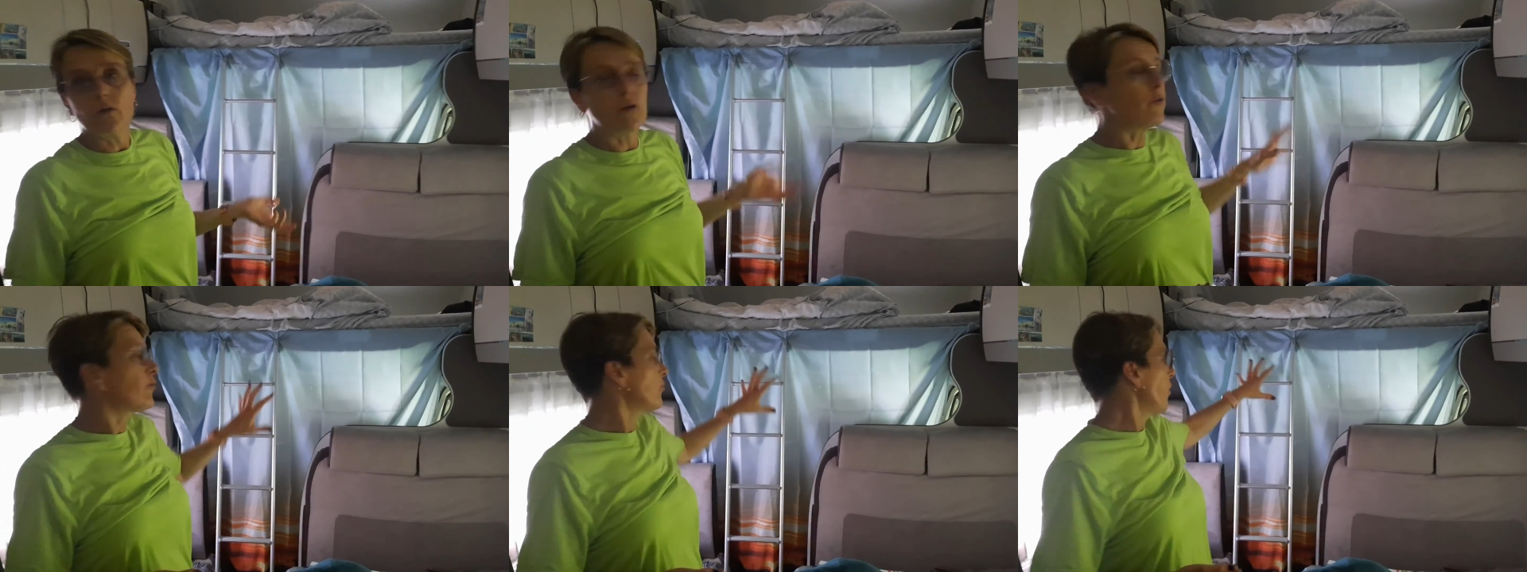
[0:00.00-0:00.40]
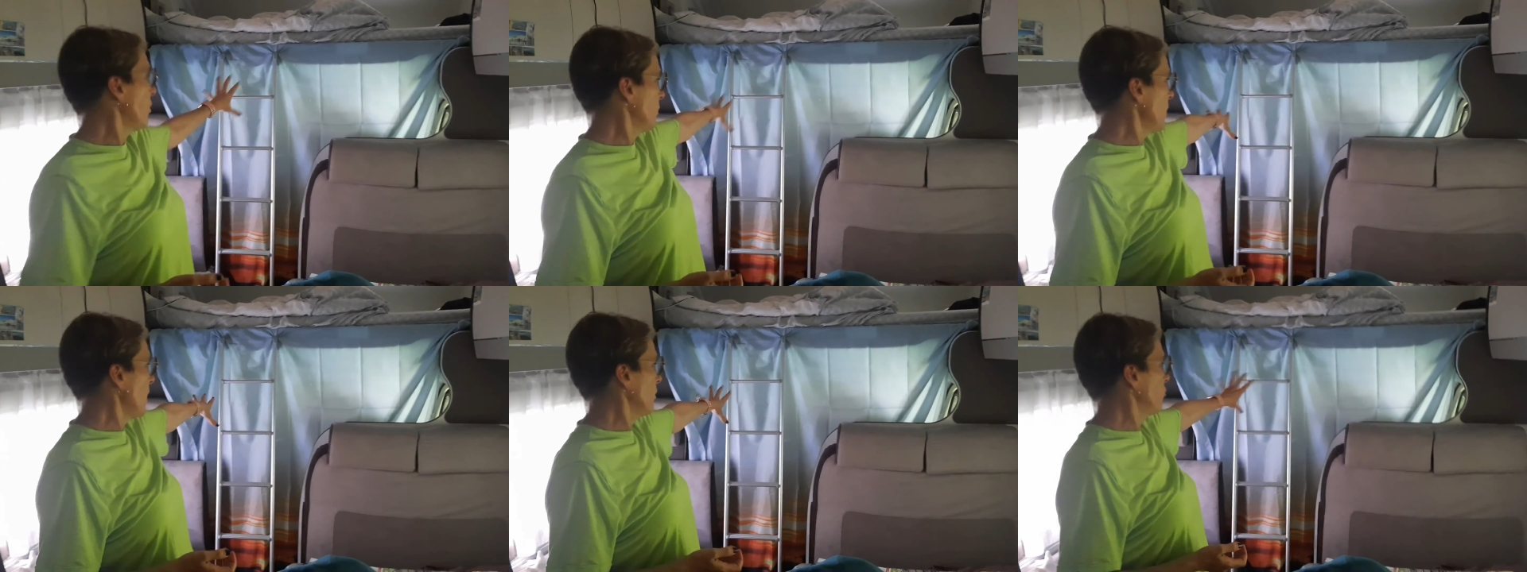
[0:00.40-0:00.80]
The front,
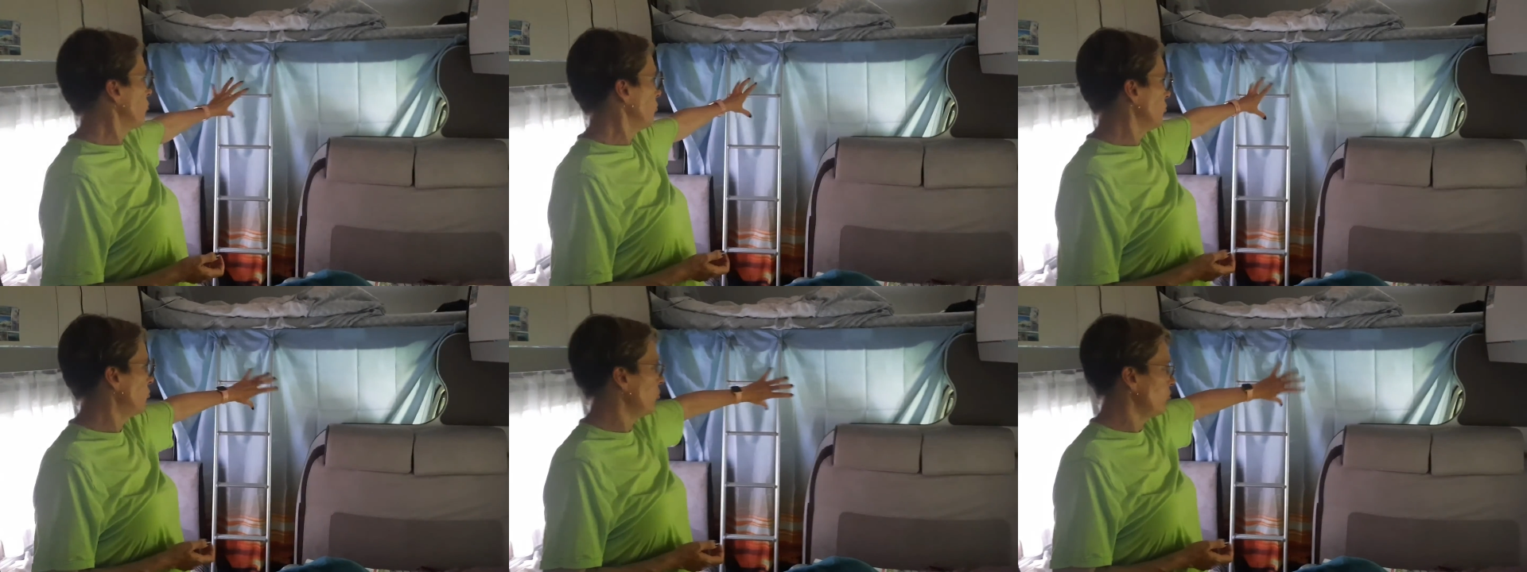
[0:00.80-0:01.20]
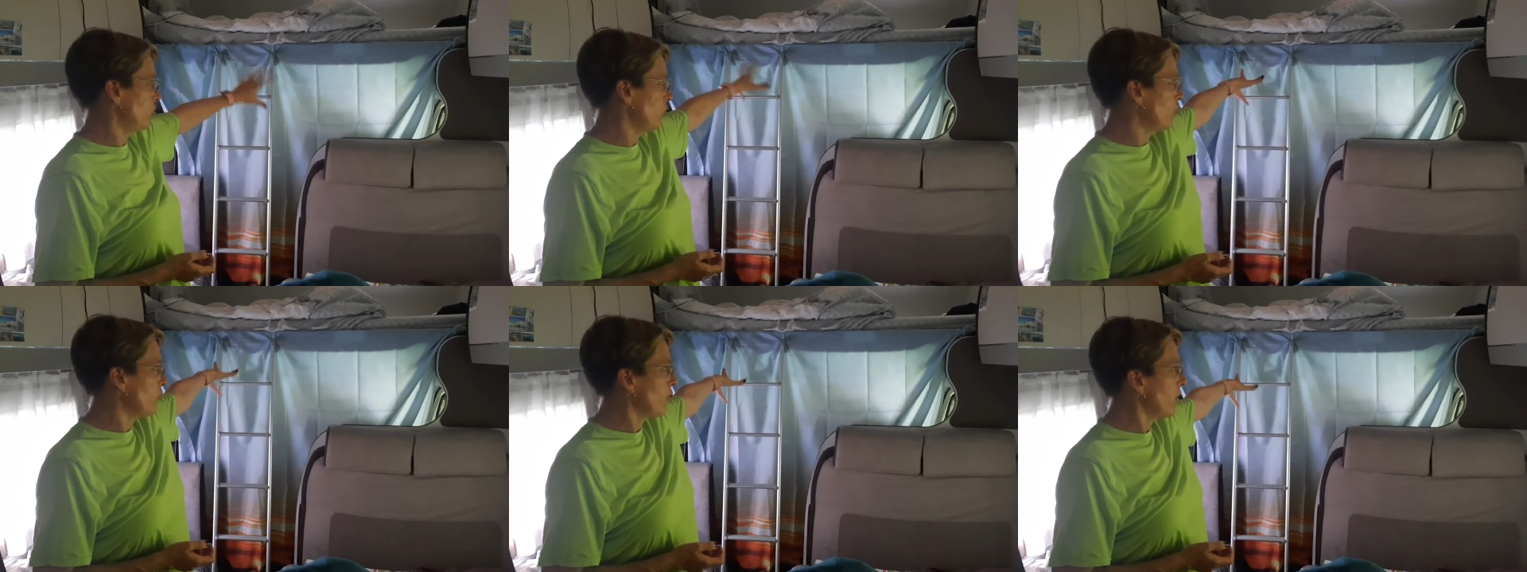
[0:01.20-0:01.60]
yeah, just
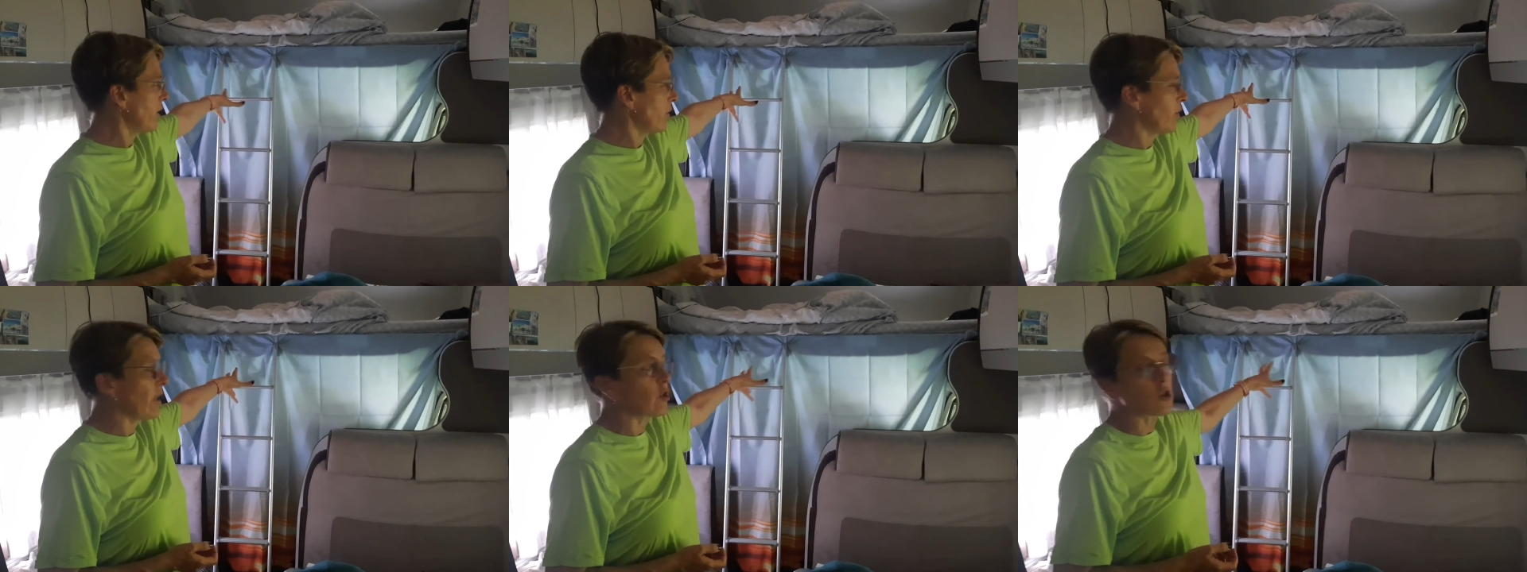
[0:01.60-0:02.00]
the front area,